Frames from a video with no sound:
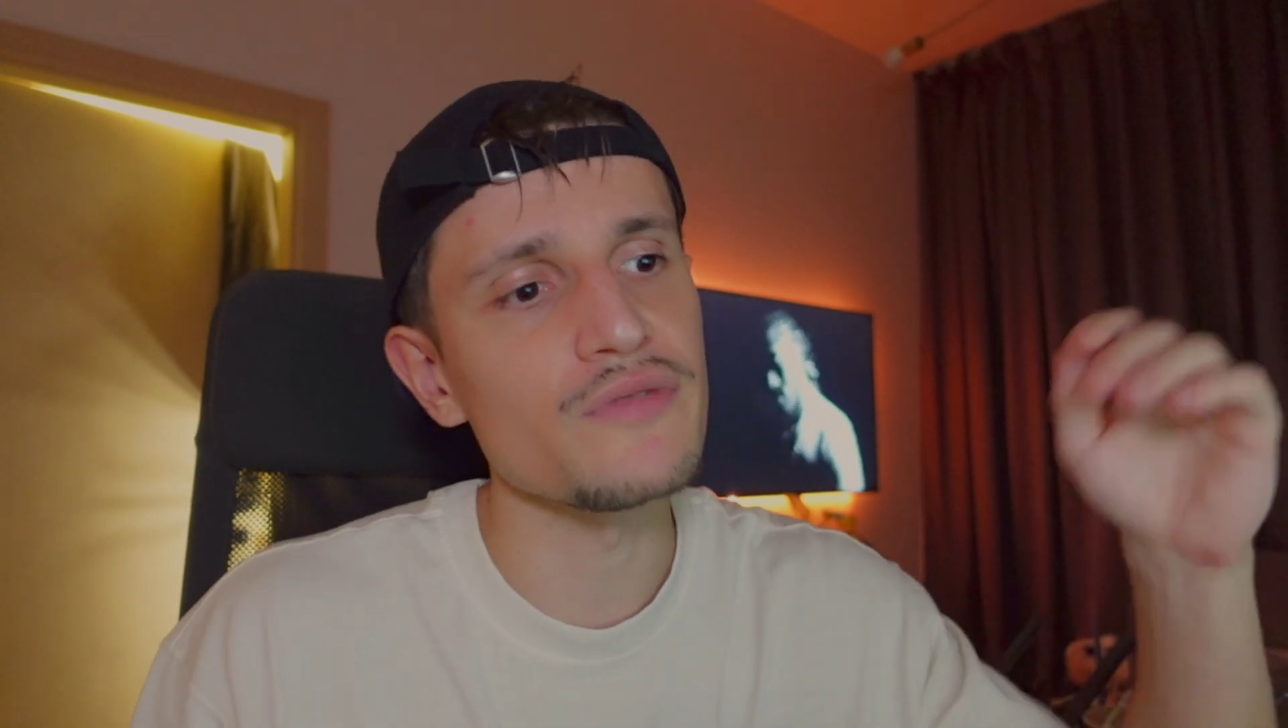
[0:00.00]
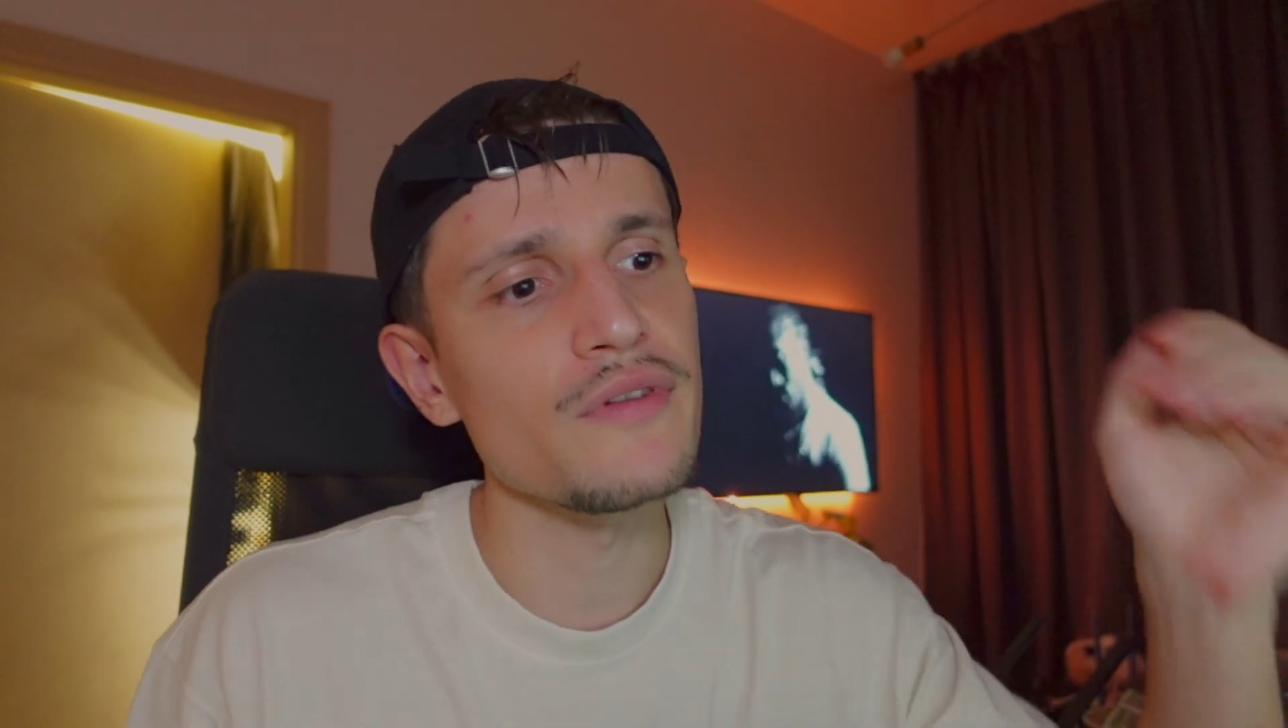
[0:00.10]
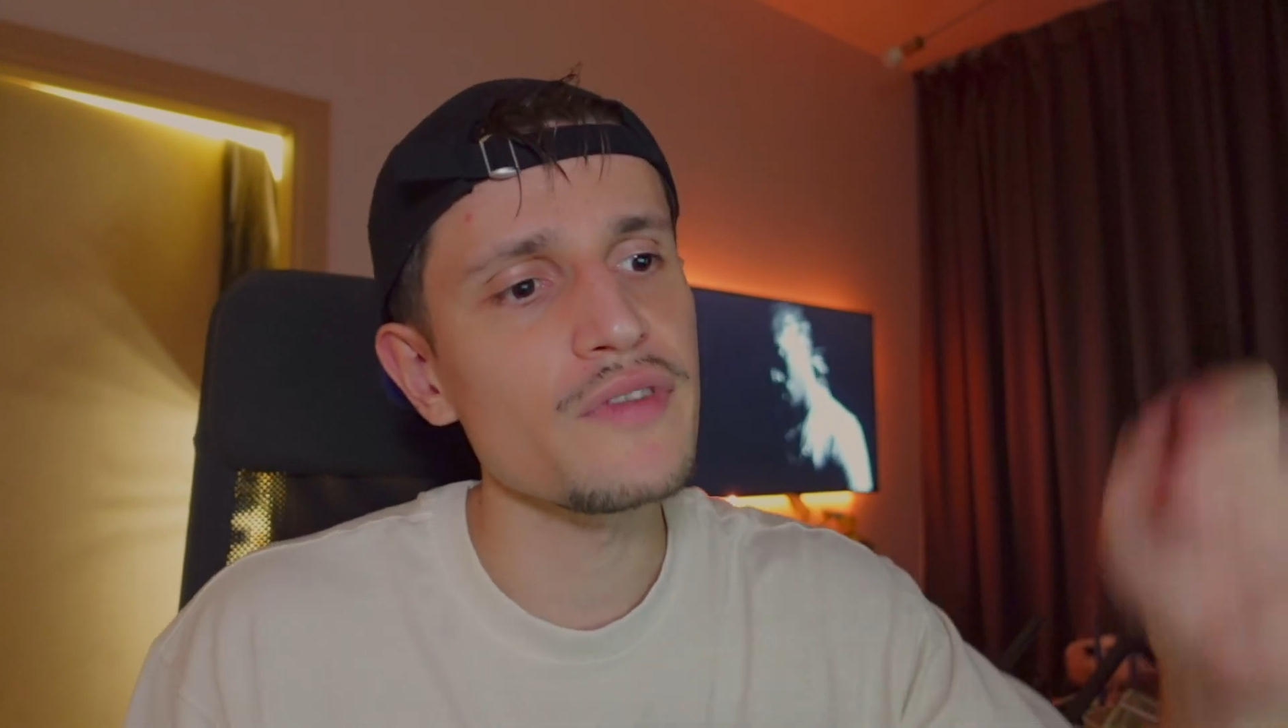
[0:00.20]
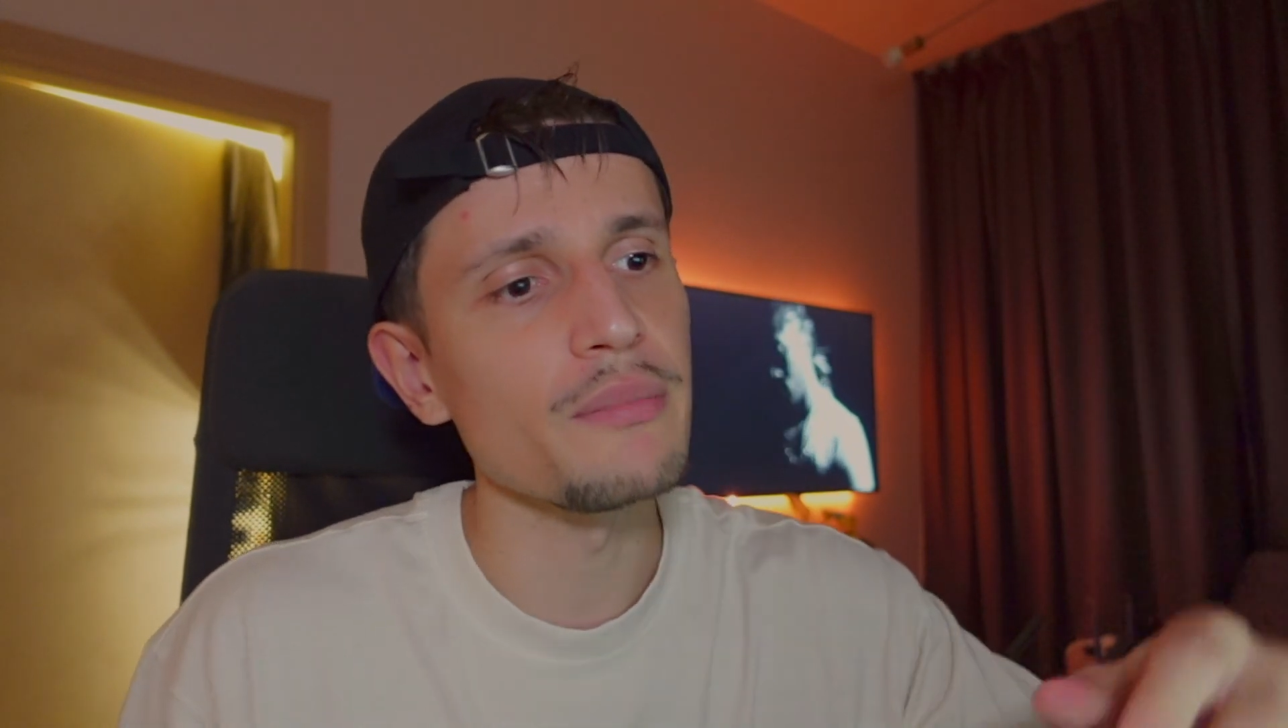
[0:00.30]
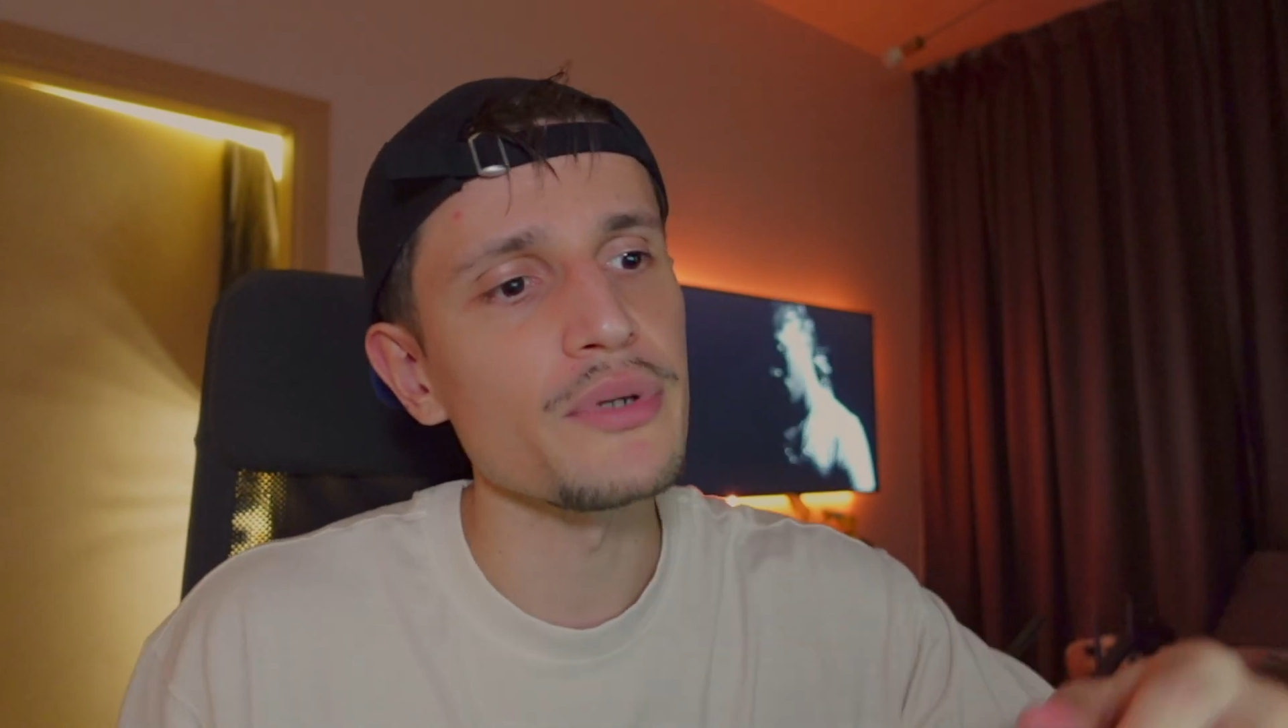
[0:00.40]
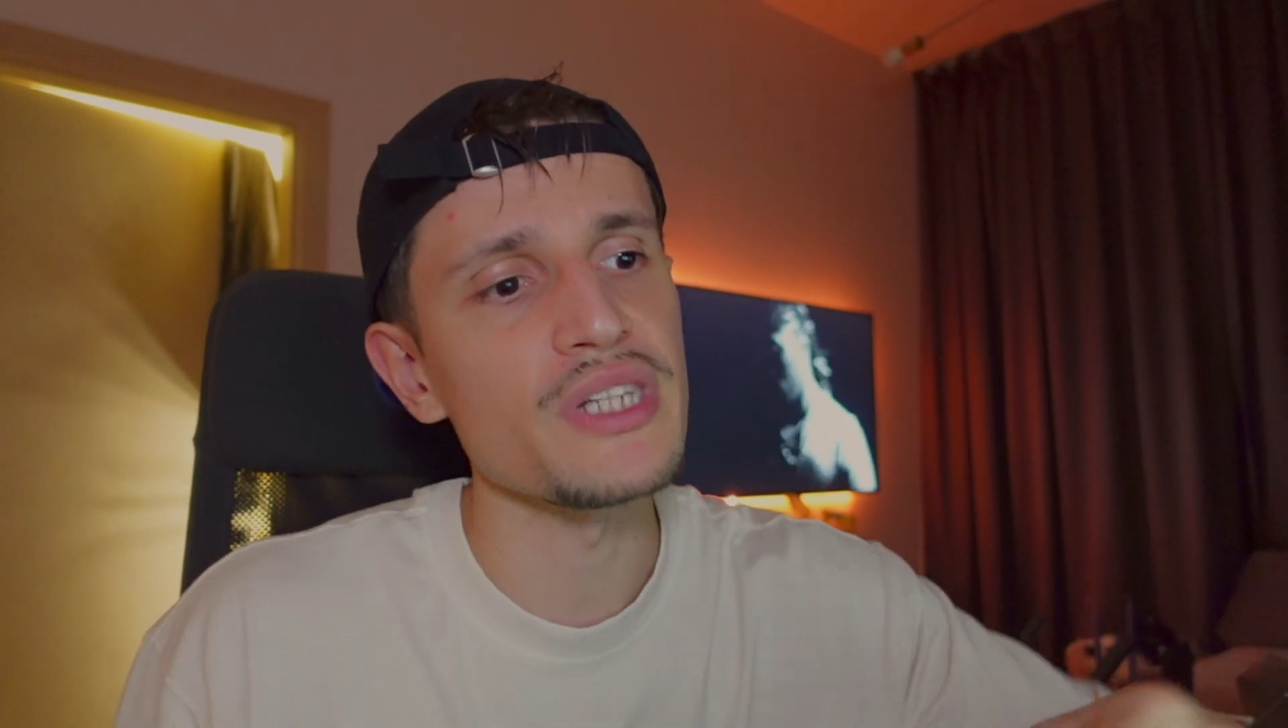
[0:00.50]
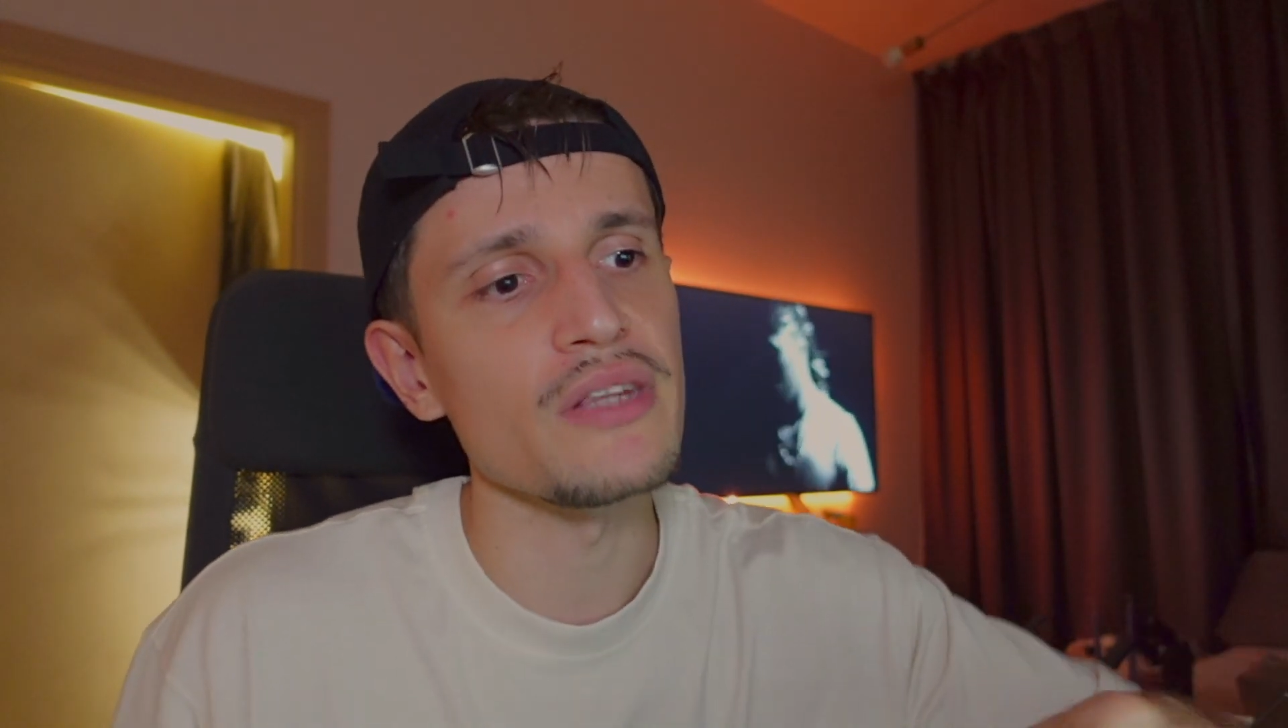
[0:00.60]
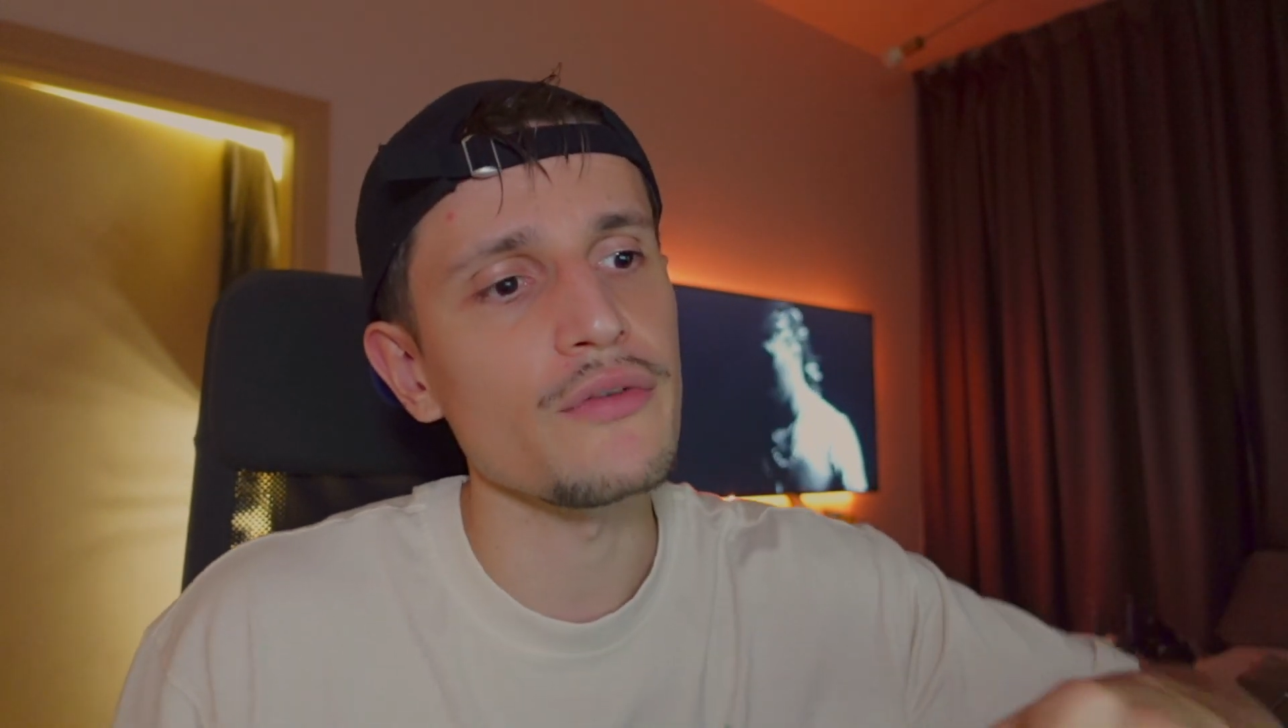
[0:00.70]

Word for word: 15 percent